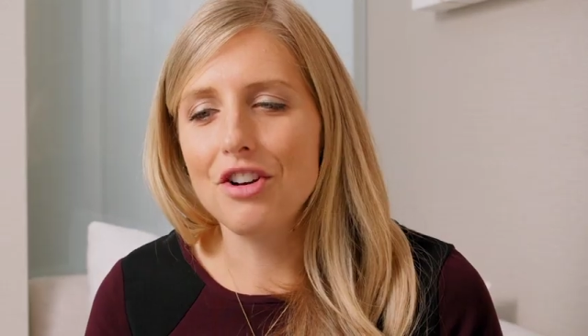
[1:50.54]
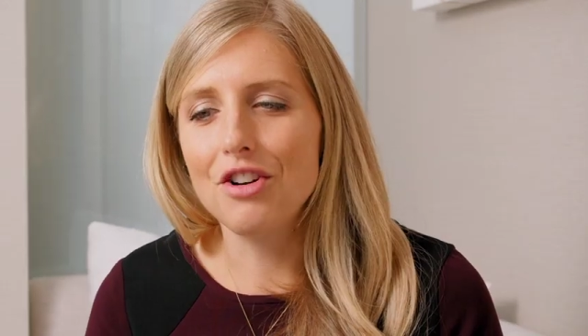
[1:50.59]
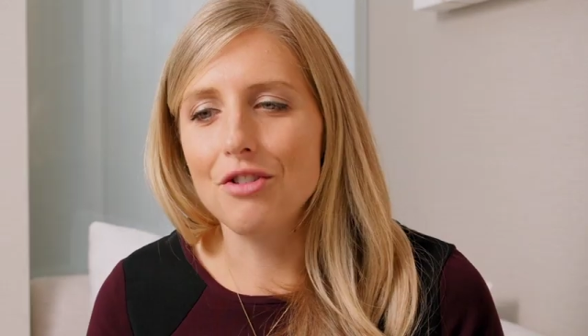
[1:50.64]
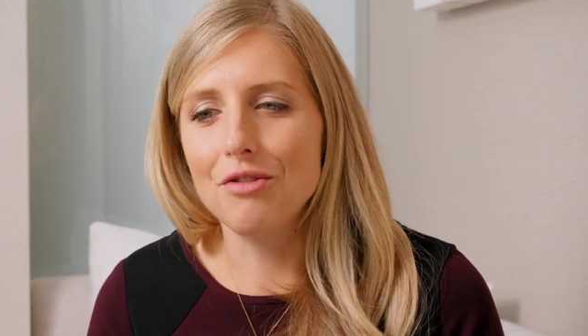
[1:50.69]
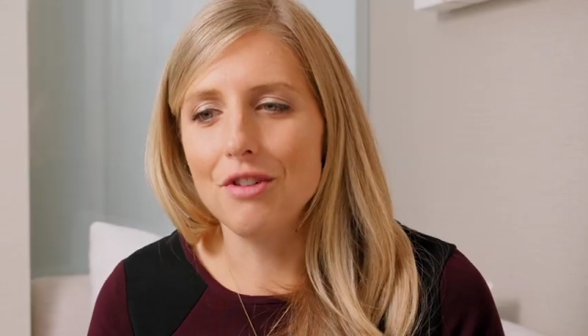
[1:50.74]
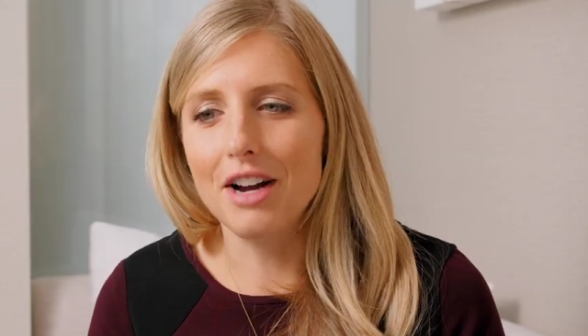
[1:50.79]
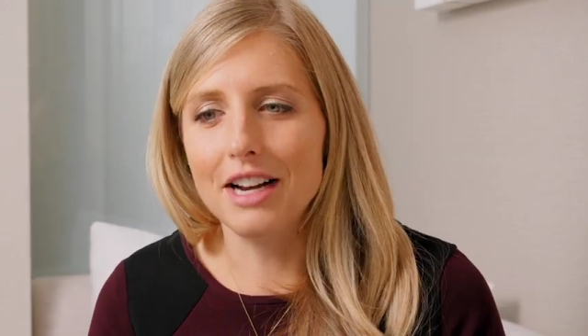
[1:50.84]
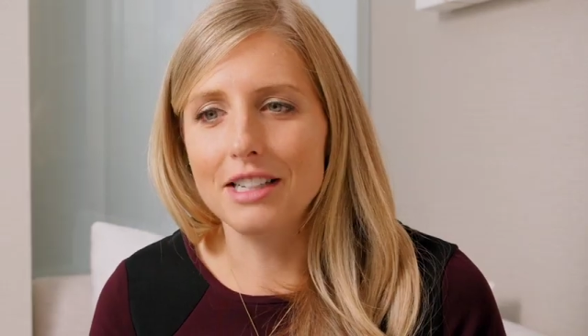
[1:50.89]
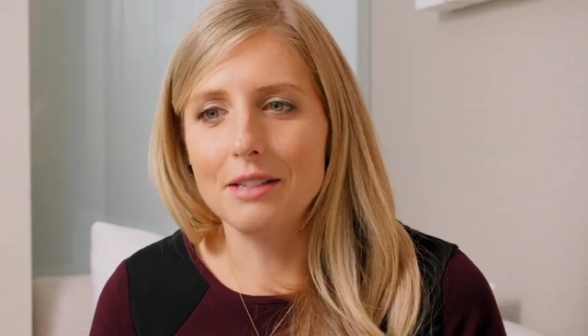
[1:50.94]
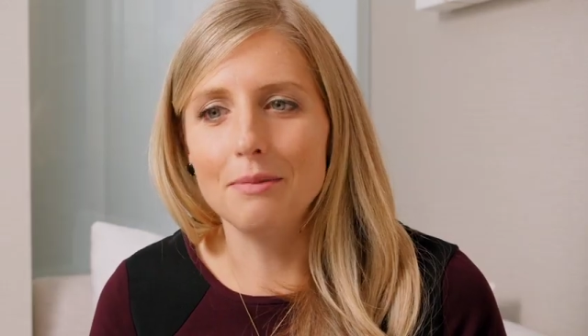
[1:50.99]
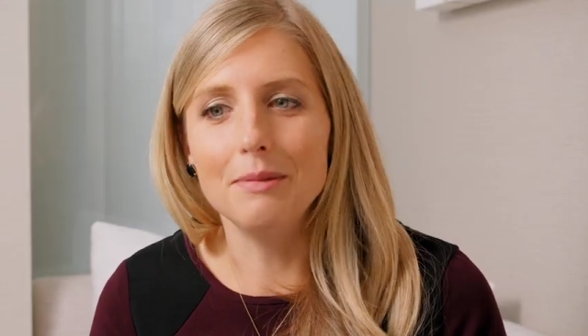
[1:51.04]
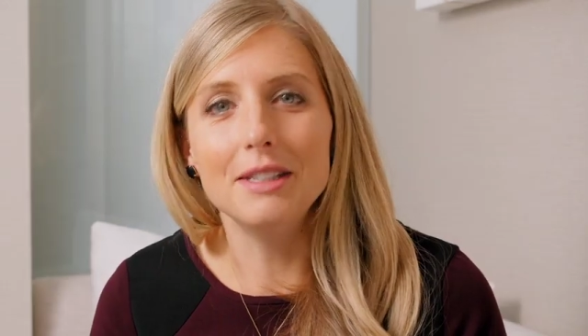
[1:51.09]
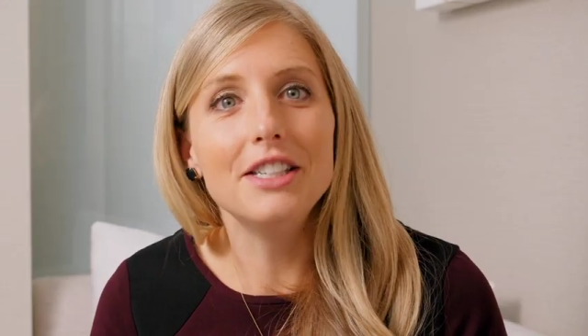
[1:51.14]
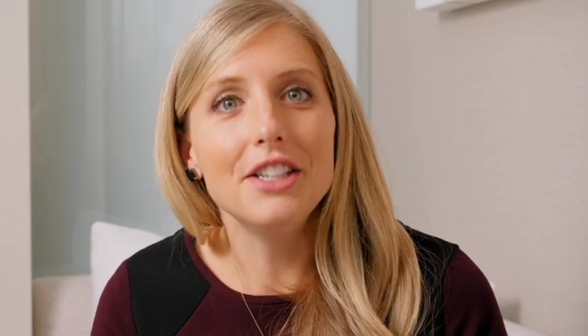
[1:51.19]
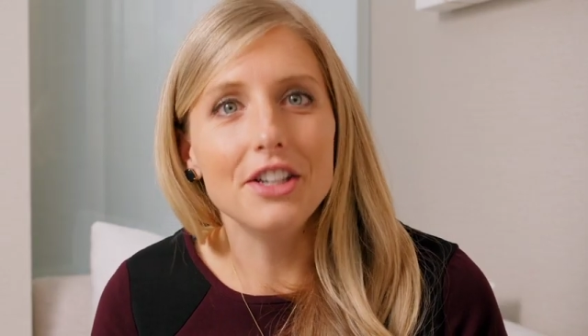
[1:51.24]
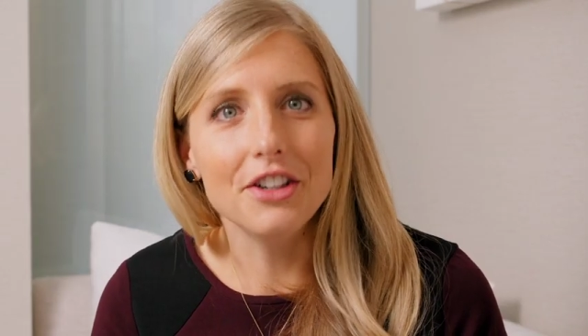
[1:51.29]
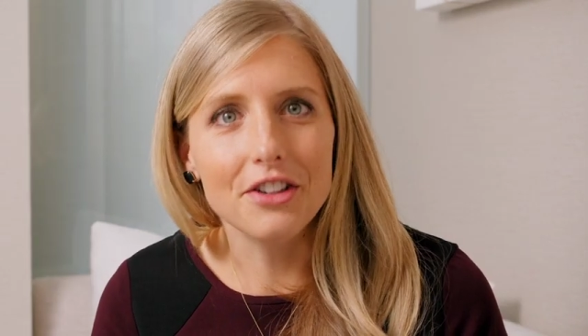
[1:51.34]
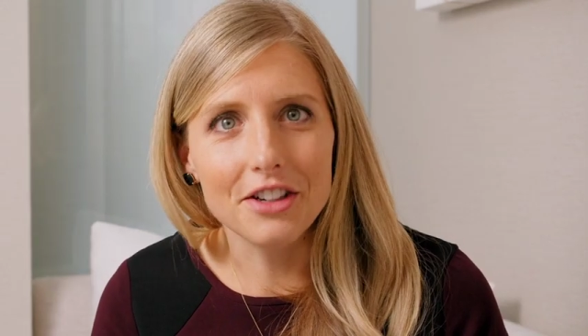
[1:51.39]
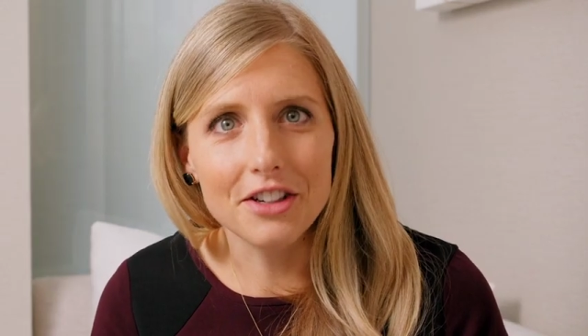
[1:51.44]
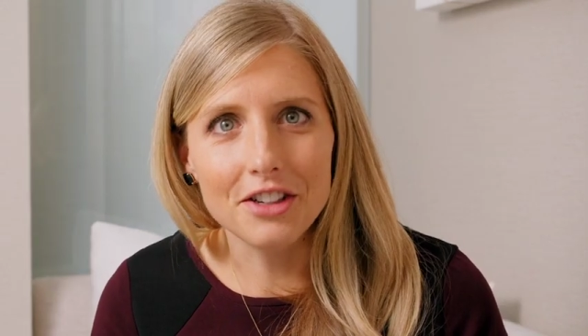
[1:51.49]
correct
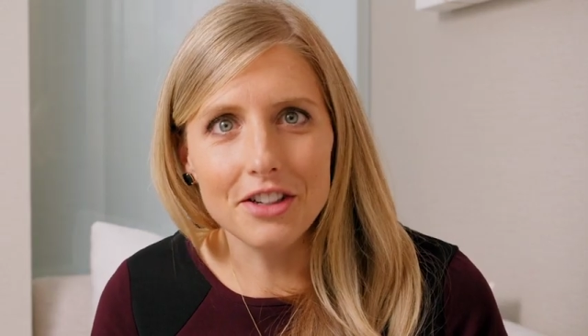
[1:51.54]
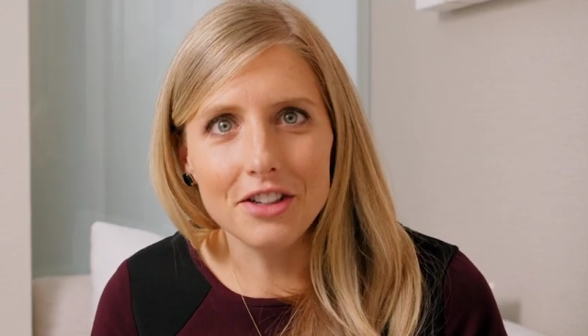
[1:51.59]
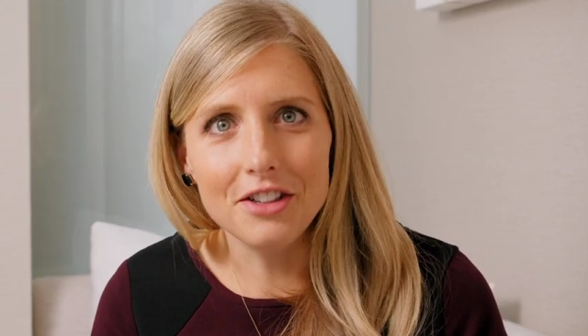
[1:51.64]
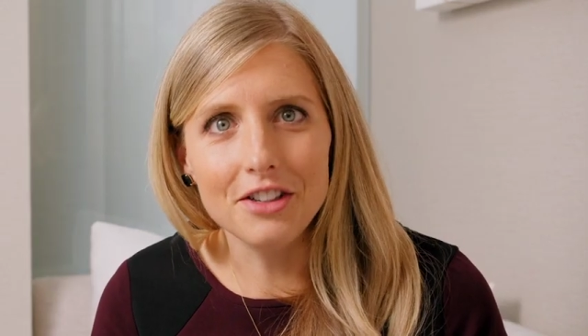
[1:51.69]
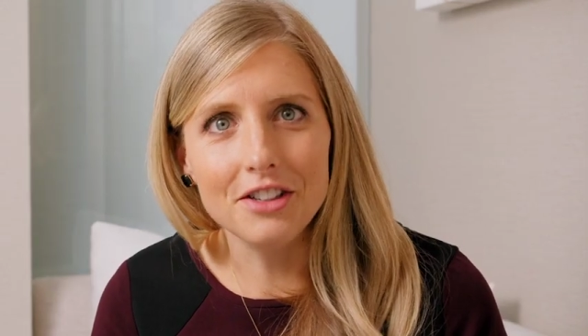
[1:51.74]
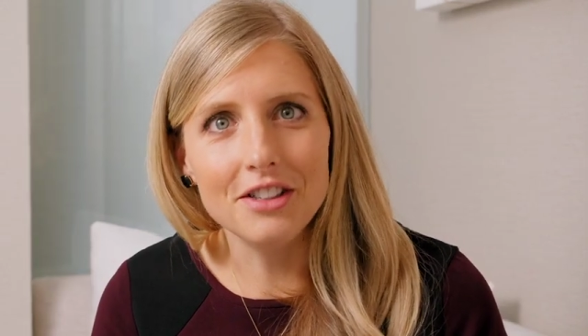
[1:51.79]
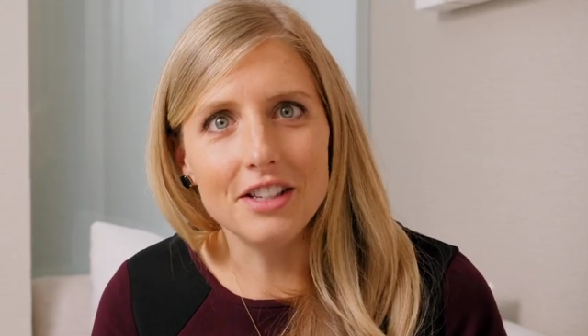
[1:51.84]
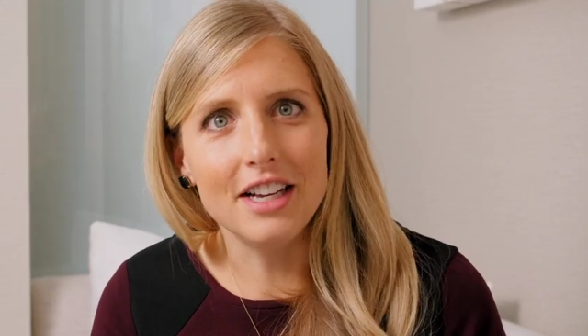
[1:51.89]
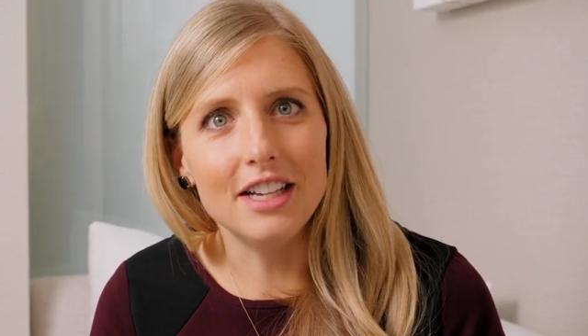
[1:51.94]
materials